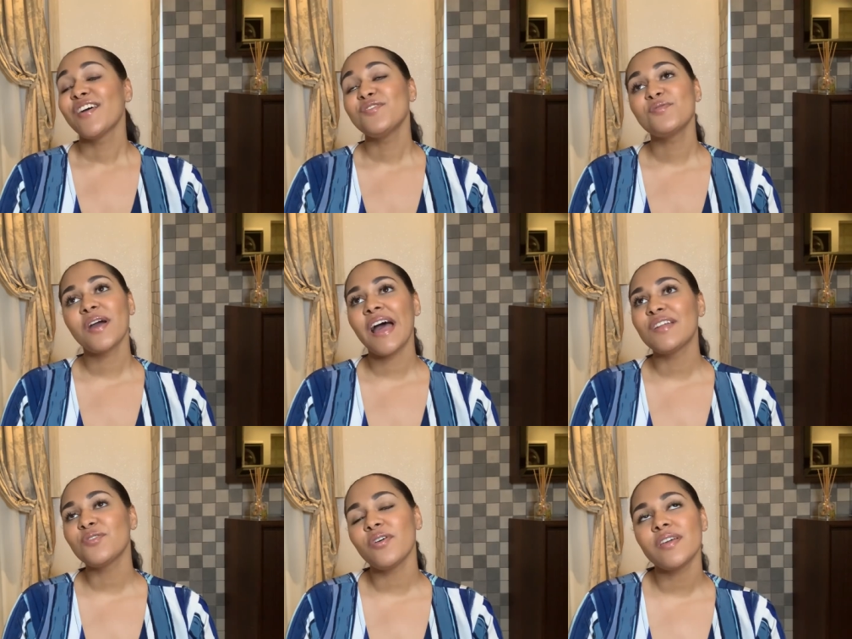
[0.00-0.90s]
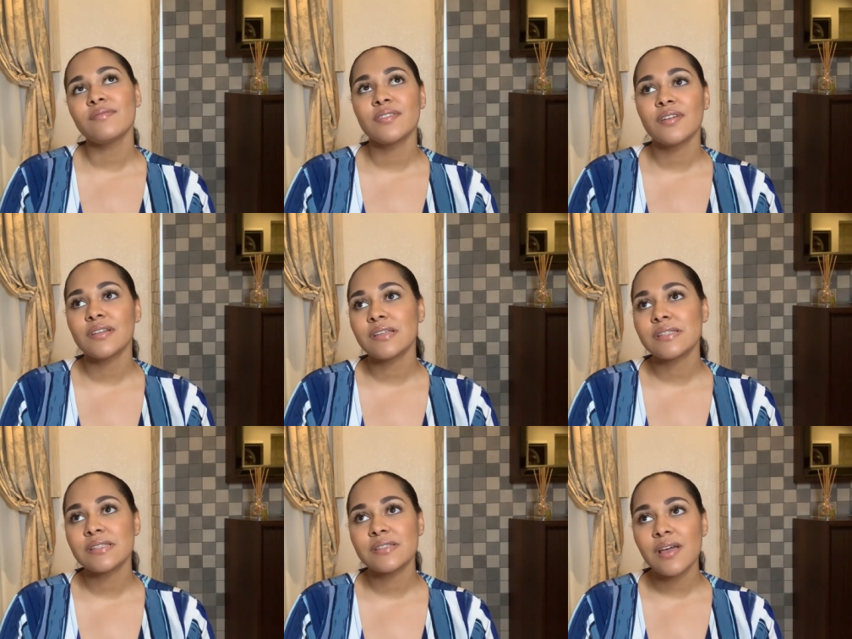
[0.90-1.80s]
you cannot even
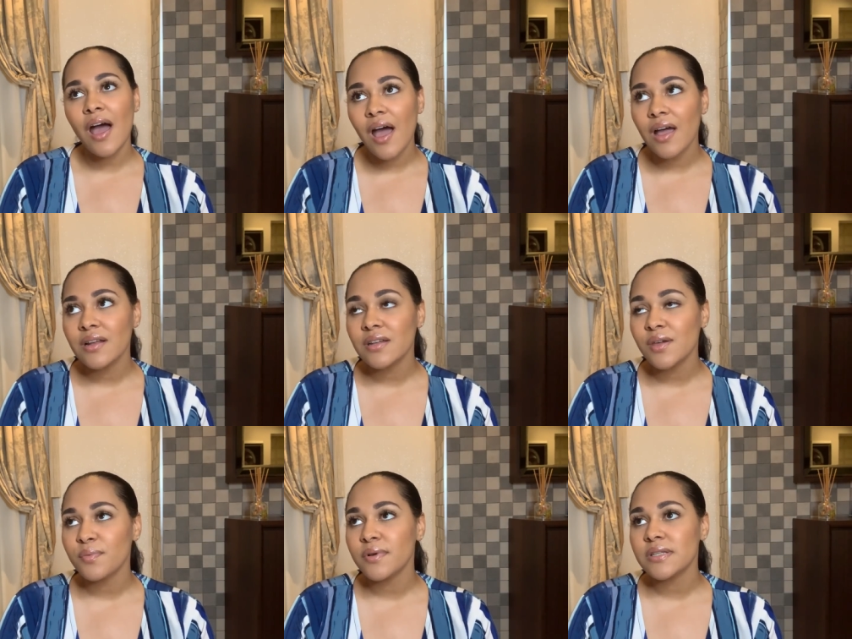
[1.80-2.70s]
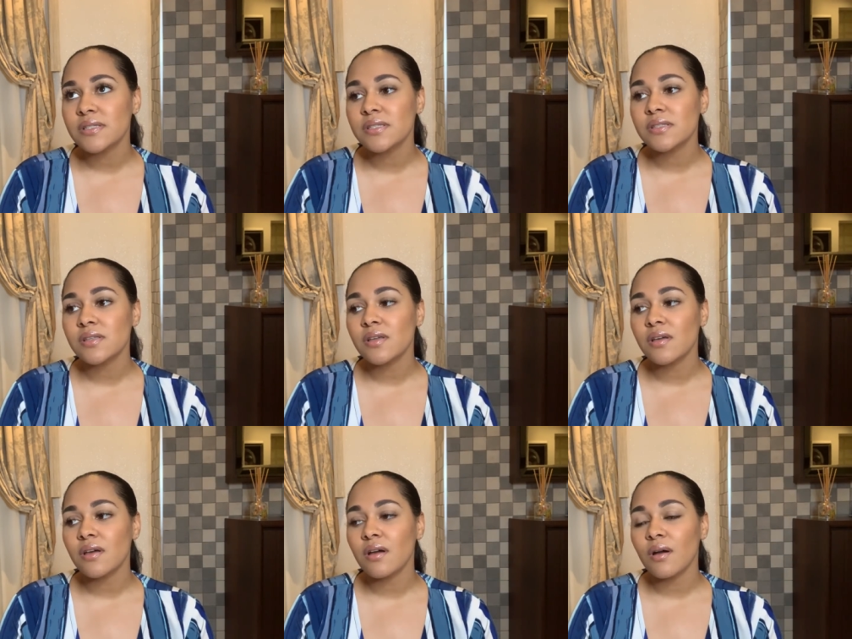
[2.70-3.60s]
understand. It was,
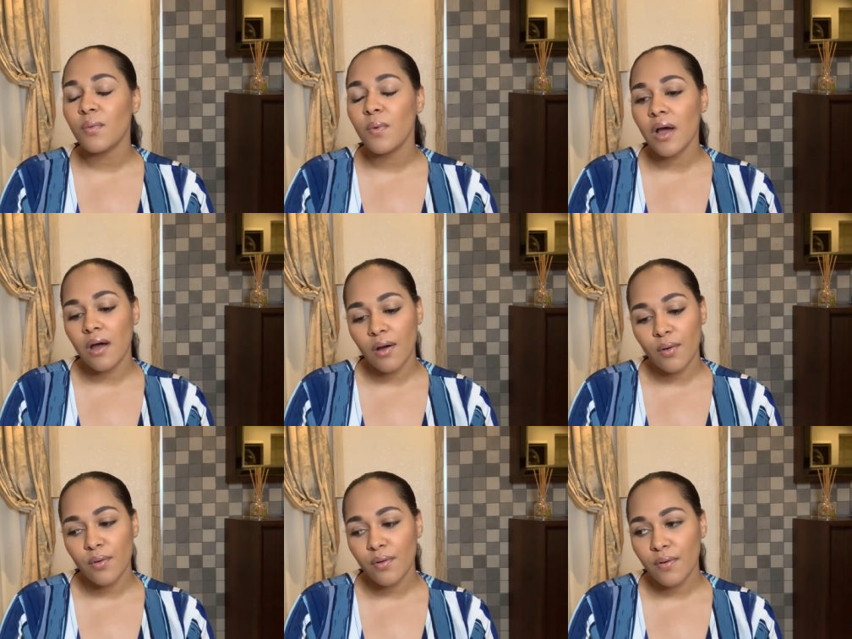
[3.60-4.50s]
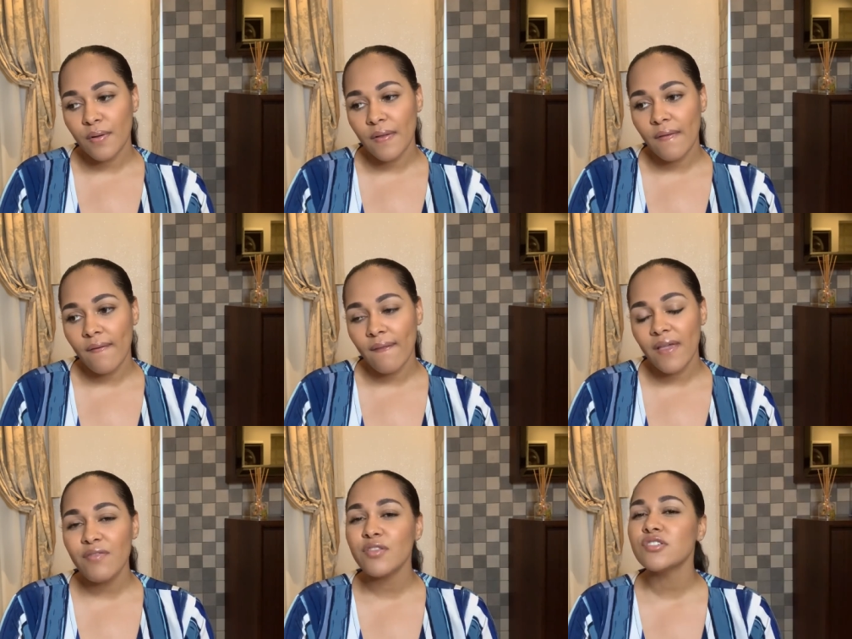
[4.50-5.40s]
wow.
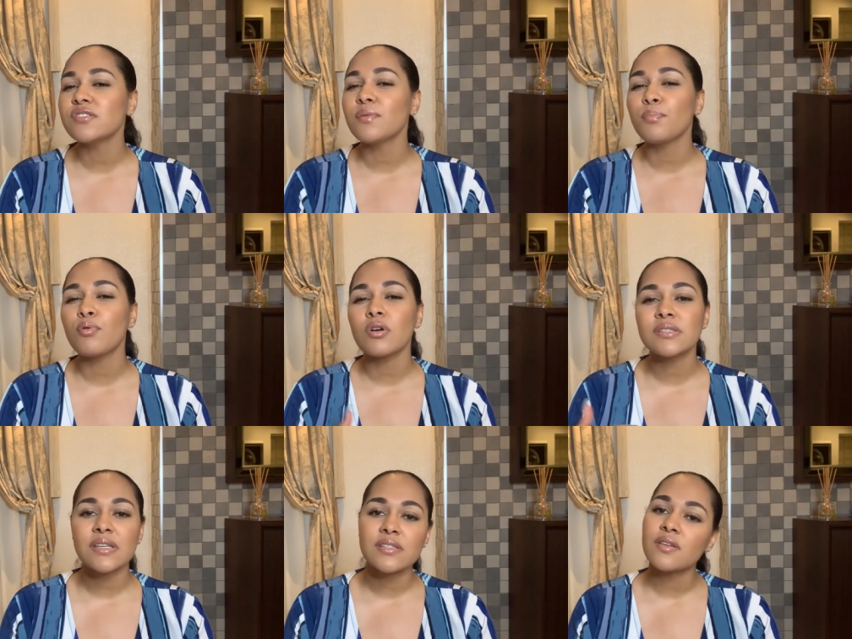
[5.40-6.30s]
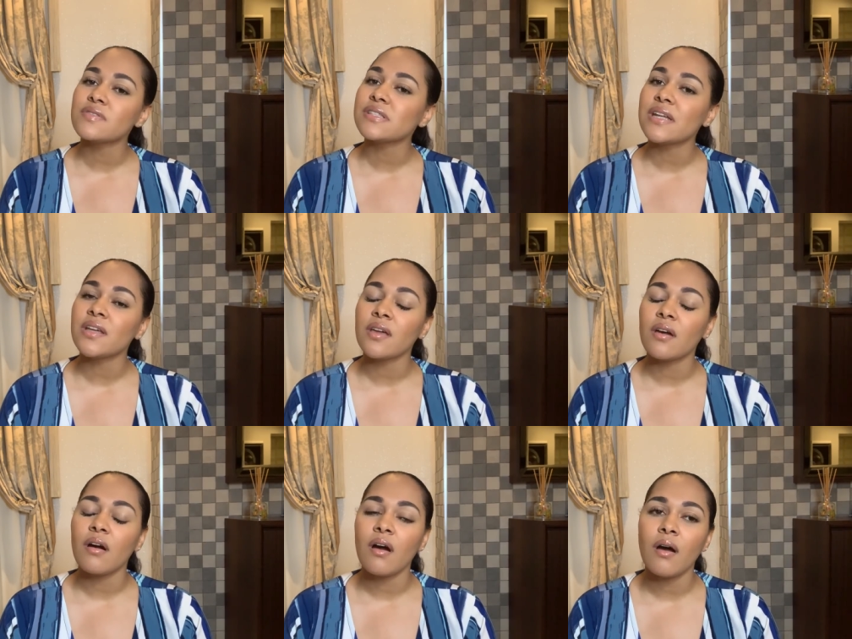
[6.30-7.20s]
Even just the process of setting it
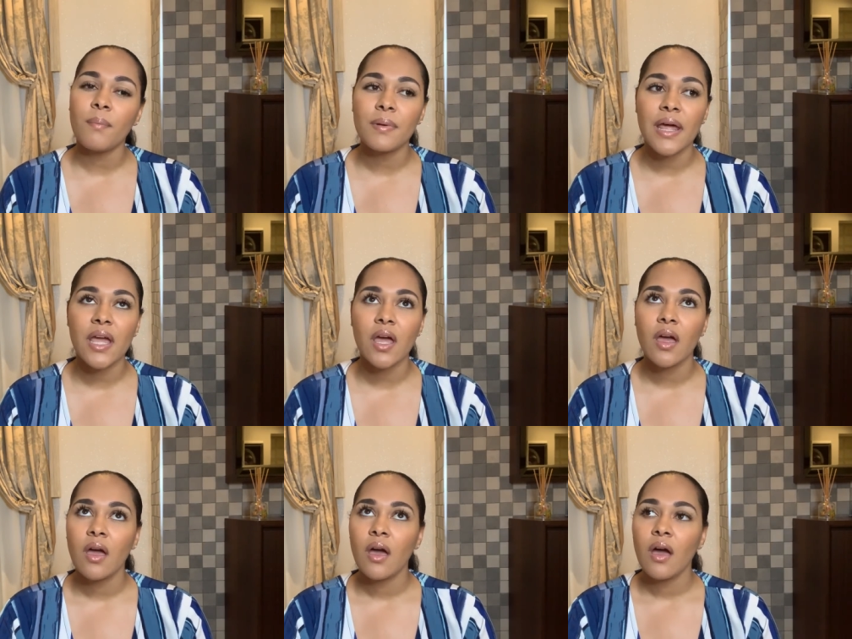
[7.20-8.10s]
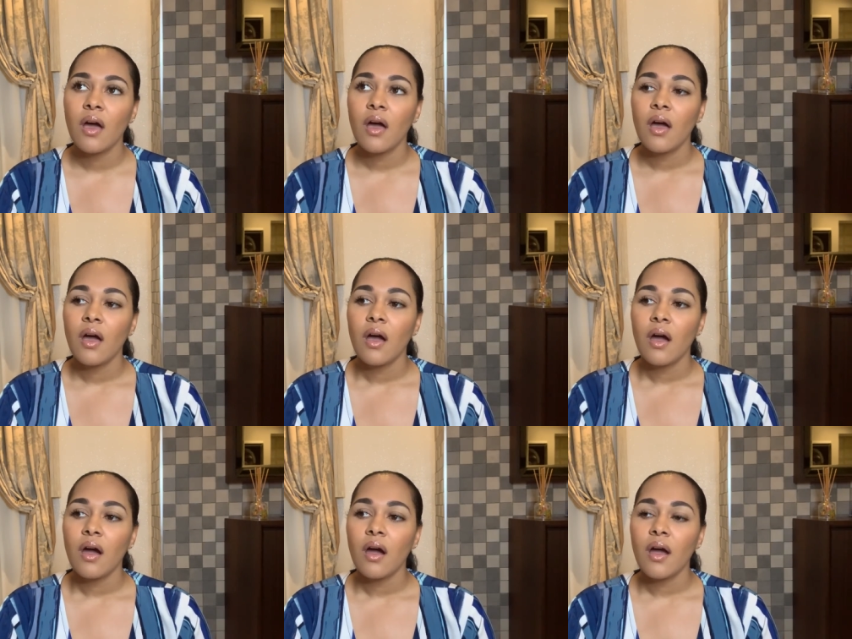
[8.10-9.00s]
up, like
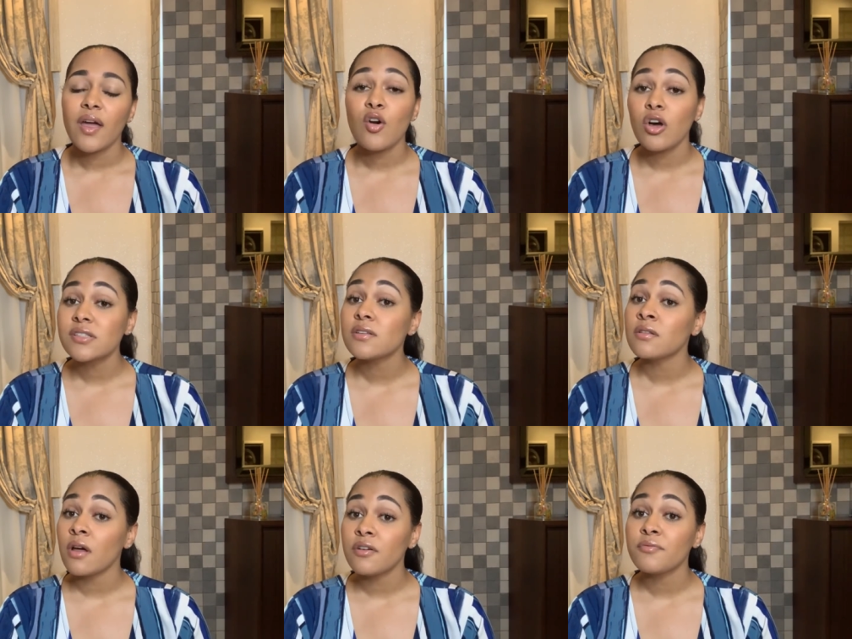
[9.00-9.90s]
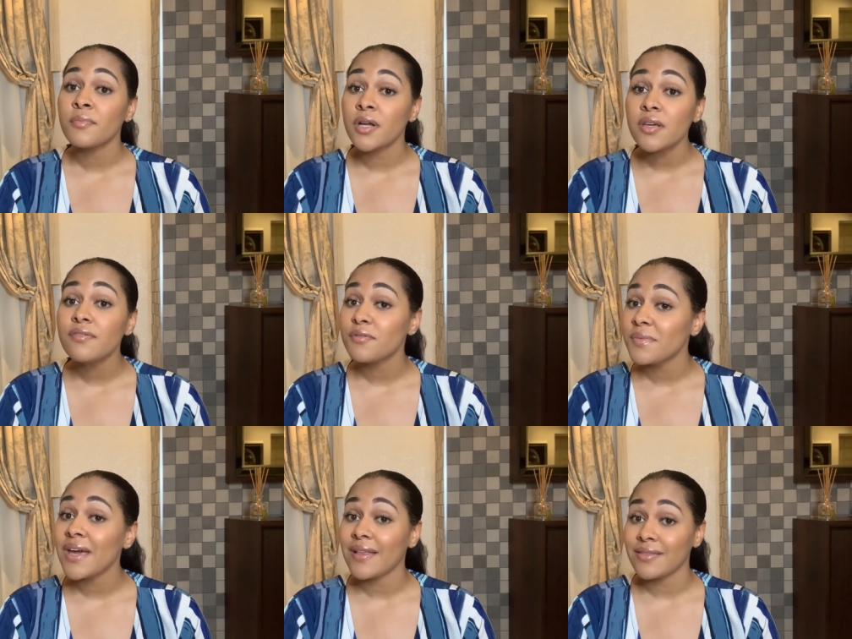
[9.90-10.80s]
it cost a lot of money for
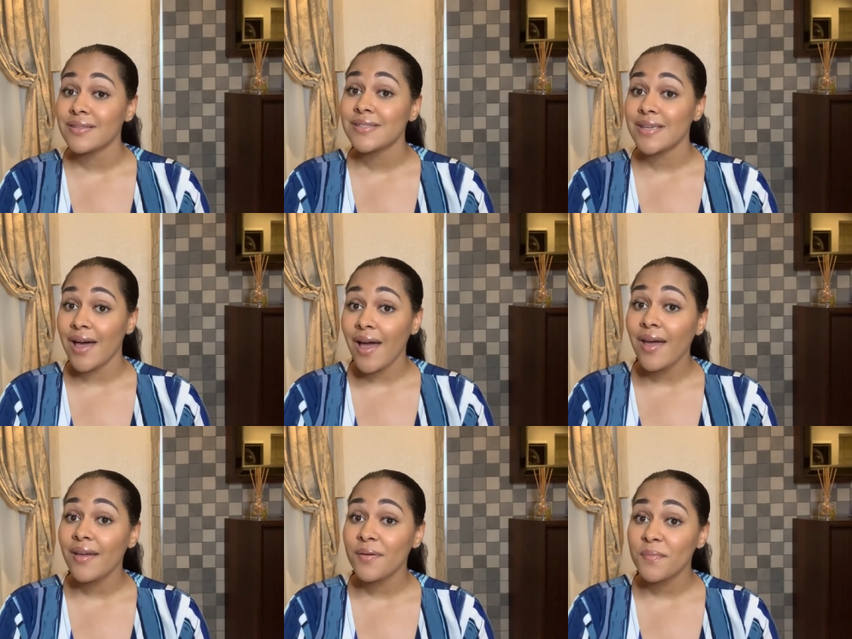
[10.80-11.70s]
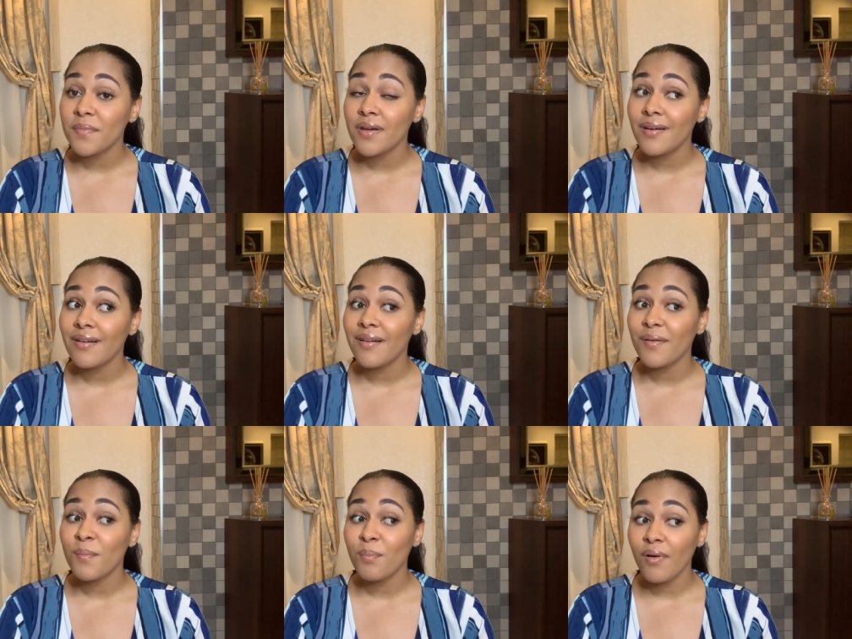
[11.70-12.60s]
me at the time,
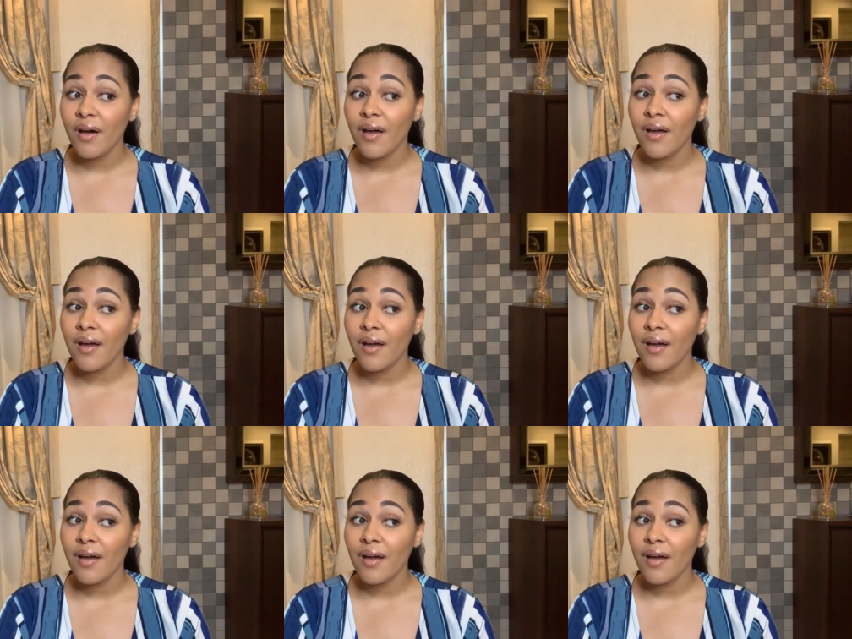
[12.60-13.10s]
but